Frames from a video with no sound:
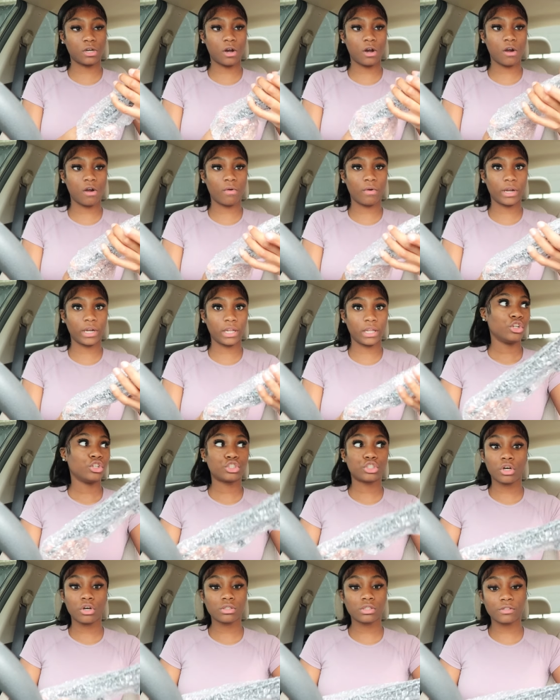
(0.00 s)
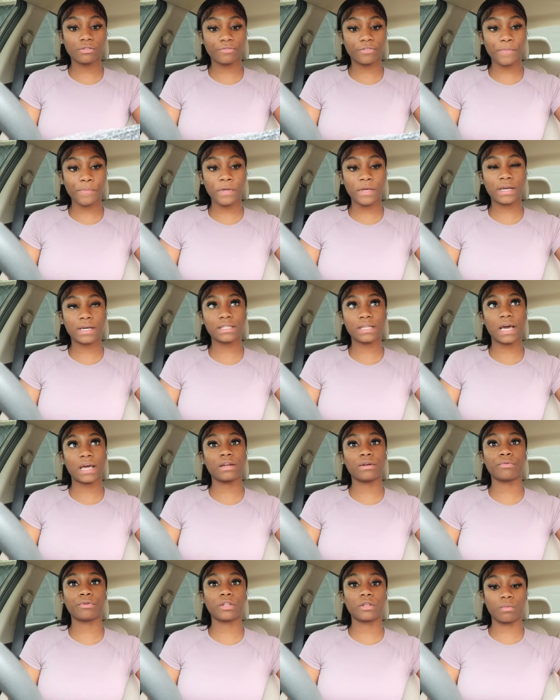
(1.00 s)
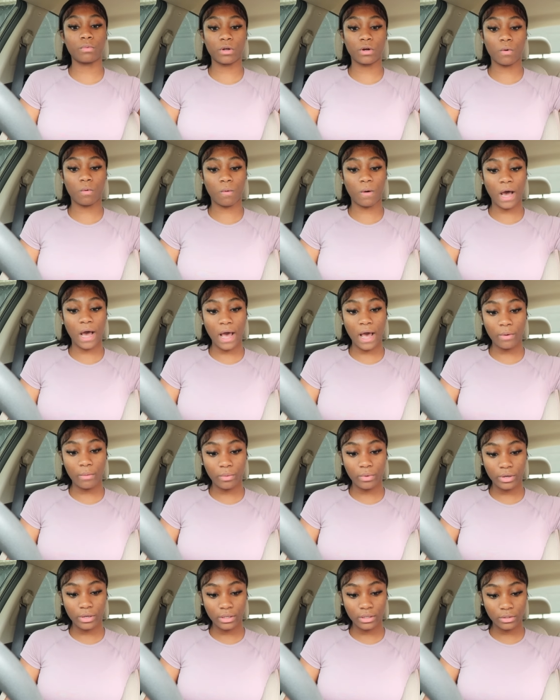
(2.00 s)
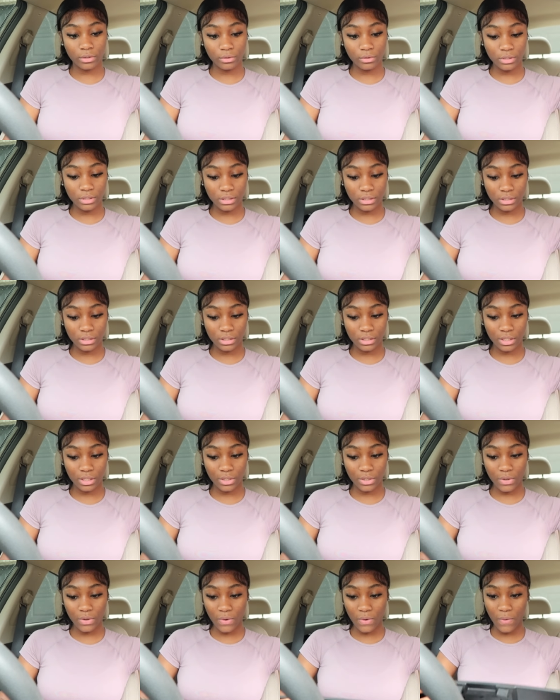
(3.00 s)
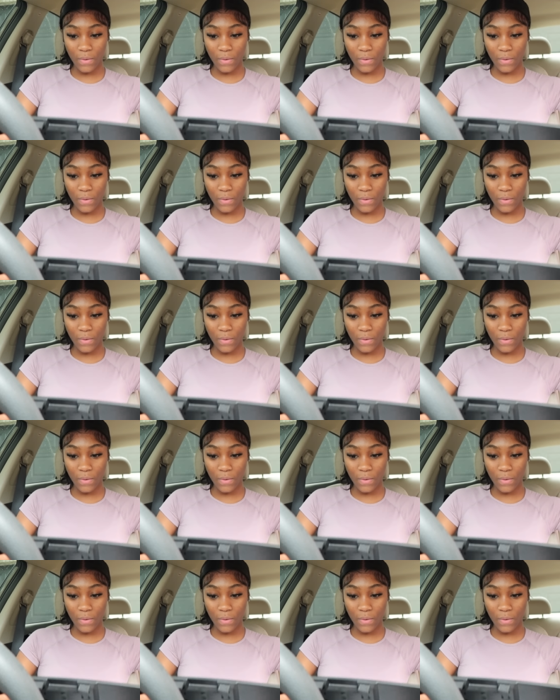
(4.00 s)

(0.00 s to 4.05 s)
already chosen for me because i didn't really want a wide one oh this is cute